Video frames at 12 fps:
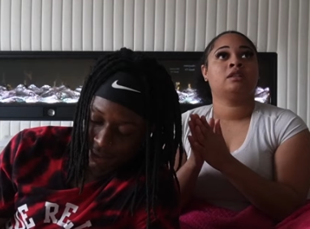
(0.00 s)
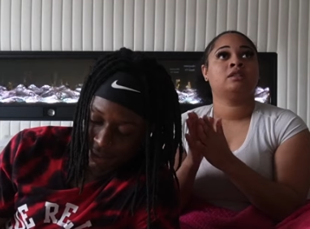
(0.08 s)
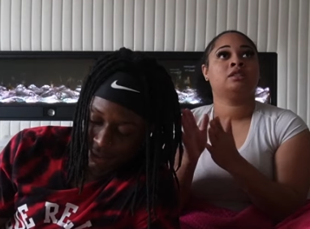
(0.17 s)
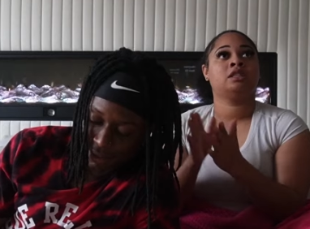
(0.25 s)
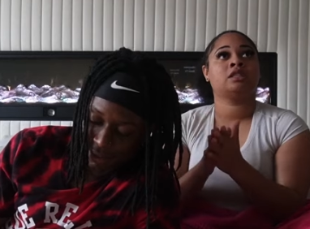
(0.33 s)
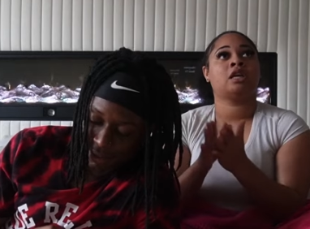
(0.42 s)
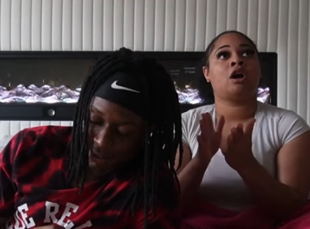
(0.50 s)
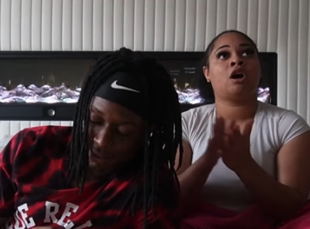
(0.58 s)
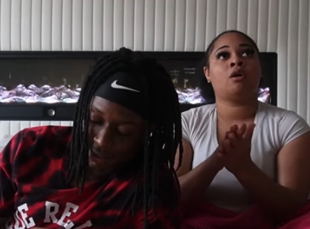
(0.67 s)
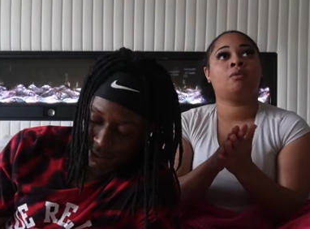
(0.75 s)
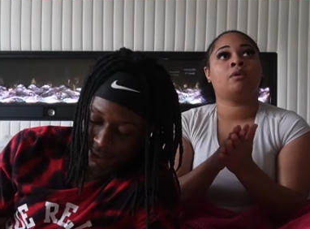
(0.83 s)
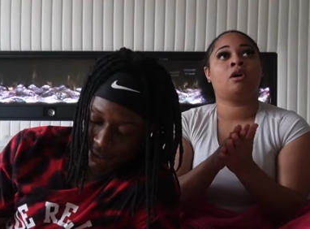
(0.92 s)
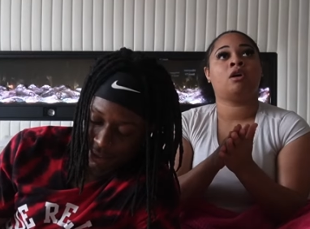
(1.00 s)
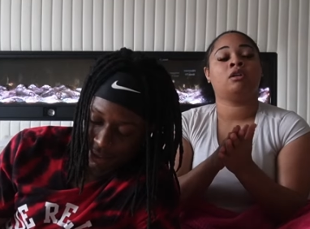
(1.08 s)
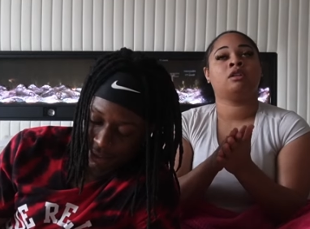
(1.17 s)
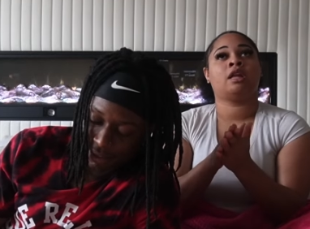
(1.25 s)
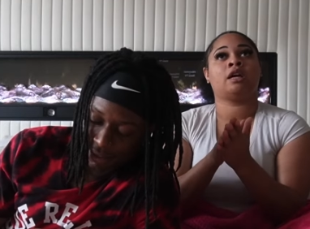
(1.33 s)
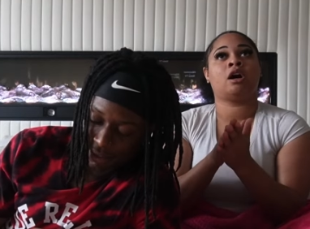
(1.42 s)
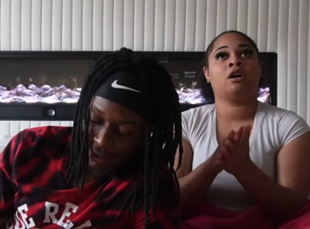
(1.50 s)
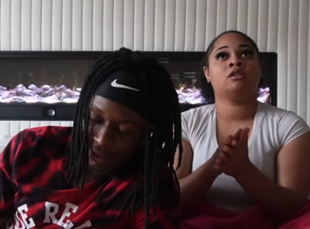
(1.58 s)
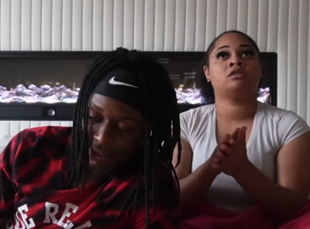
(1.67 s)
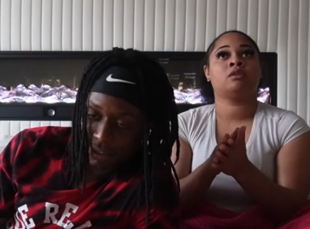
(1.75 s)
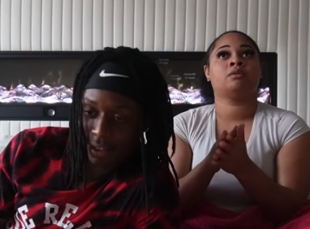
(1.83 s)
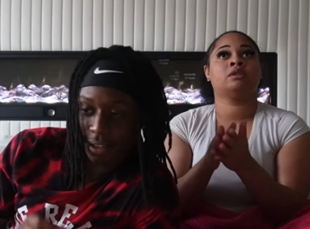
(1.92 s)
Speaker 1: CJ all like
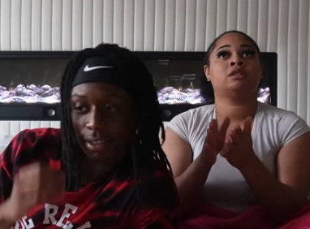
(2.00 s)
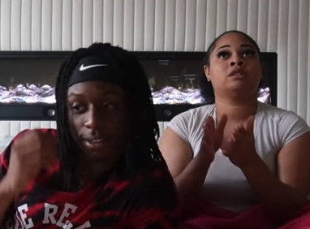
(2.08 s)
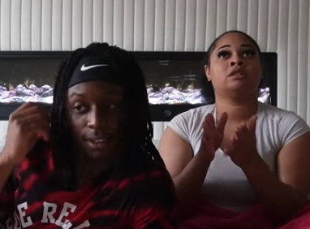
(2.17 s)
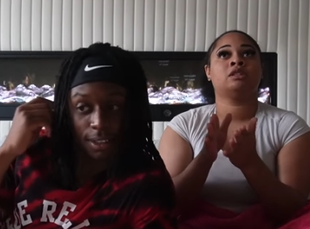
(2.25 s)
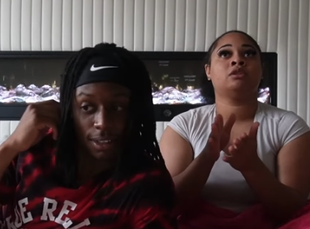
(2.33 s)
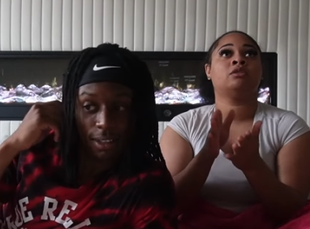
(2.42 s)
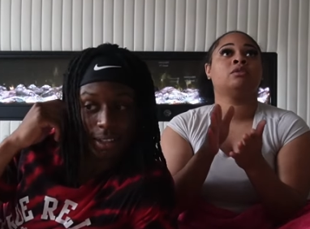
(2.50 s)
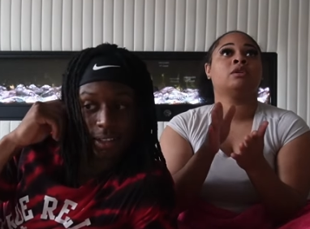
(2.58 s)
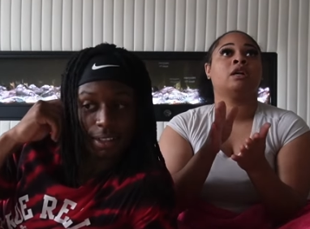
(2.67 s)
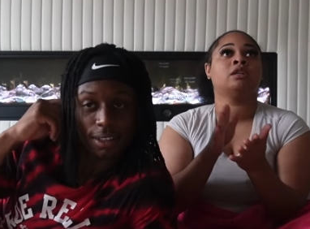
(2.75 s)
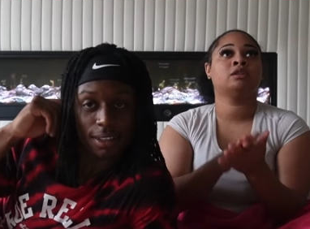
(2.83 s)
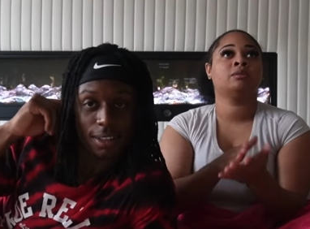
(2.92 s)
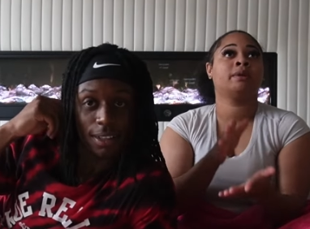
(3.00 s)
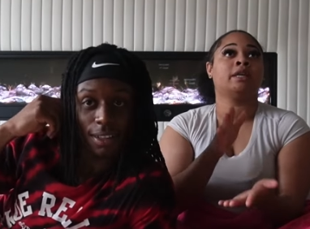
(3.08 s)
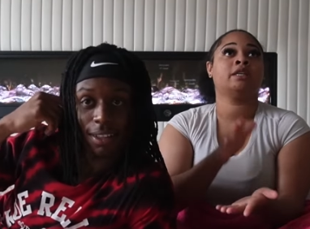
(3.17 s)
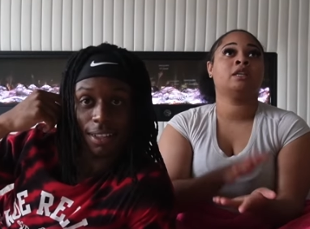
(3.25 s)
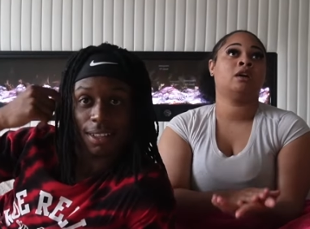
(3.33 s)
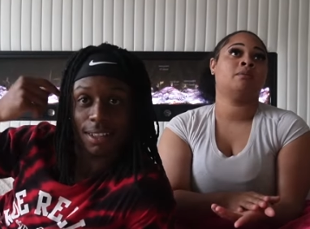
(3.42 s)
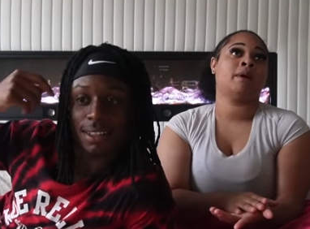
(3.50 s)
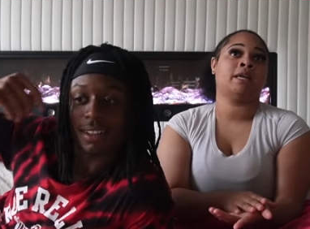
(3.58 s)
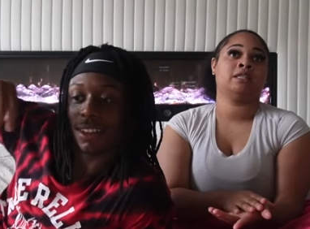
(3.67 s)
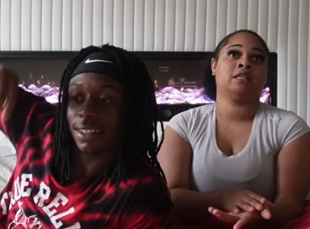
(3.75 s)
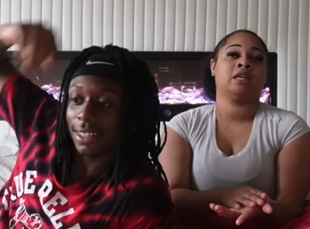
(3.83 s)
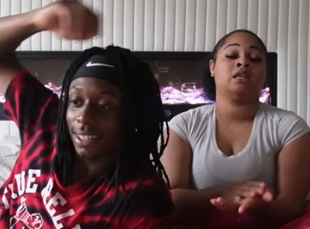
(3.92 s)
also was still a little bit young
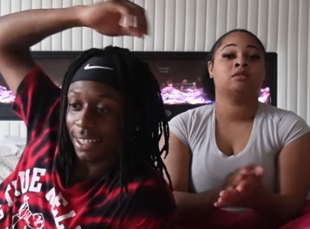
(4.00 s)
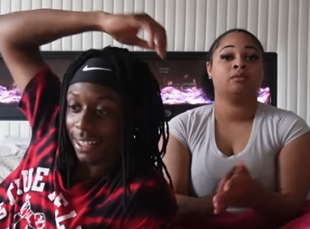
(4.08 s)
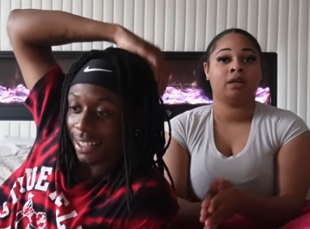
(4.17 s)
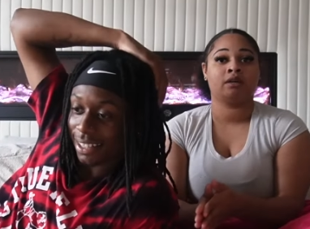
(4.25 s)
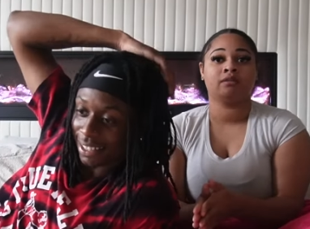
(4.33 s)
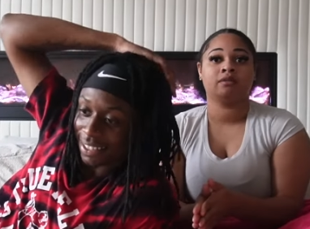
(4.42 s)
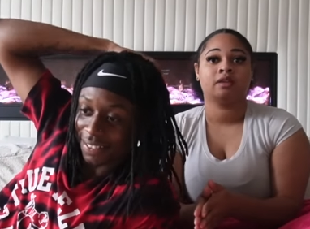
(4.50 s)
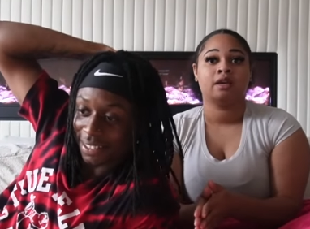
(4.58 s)
minded yeah, as well.